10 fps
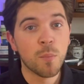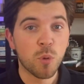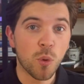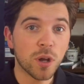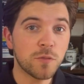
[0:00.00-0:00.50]

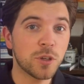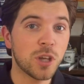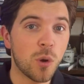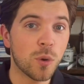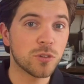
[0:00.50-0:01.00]
But what if you
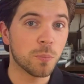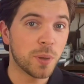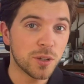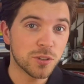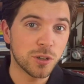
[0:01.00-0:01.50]
don't want to
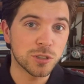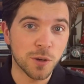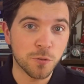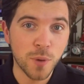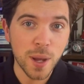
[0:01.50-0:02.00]
build using a
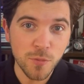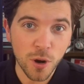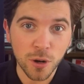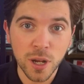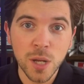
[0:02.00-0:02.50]

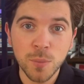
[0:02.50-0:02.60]
framework,